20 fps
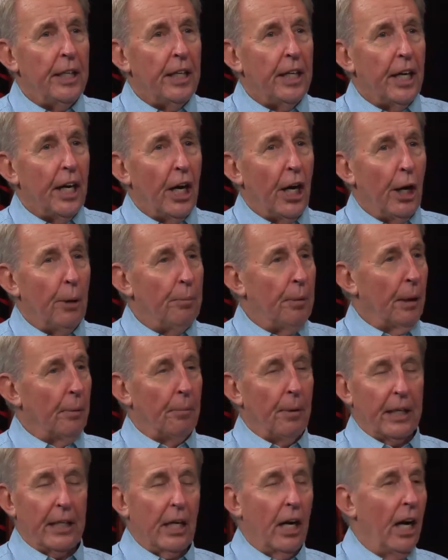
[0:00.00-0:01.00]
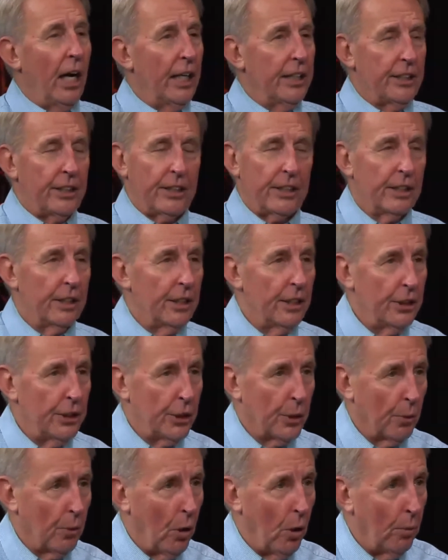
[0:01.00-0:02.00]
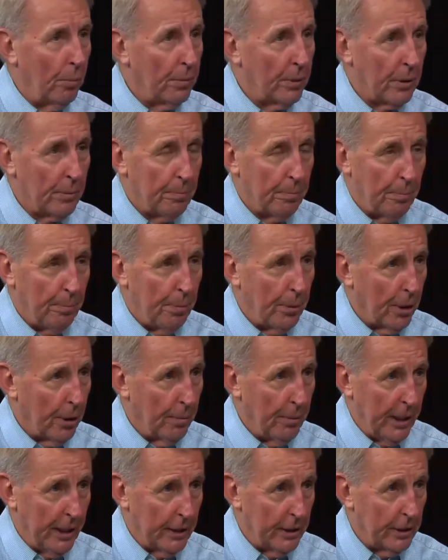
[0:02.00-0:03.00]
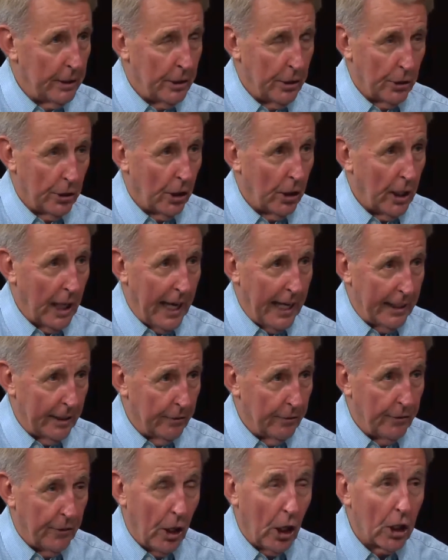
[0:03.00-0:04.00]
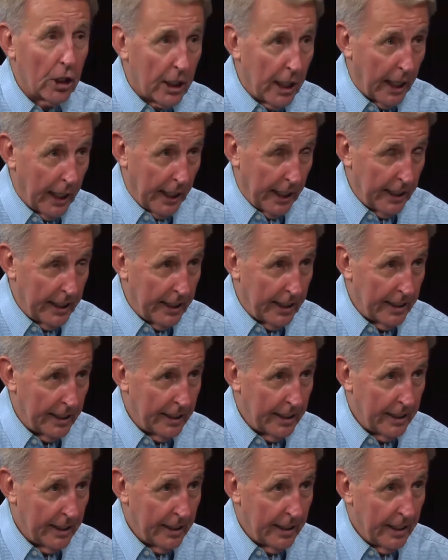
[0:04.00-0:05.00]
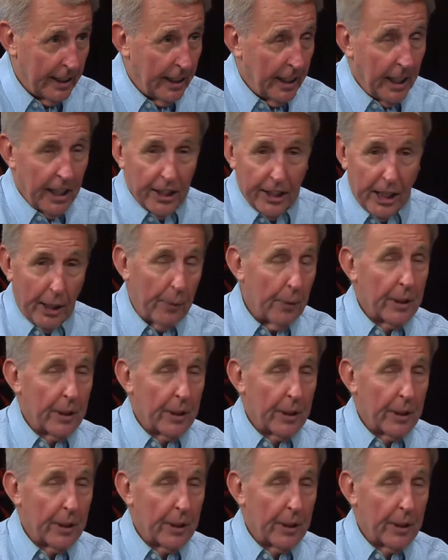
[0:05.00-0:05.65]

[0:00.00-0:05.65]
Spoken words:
but because Jerome put them into the Latin Vulgate, they were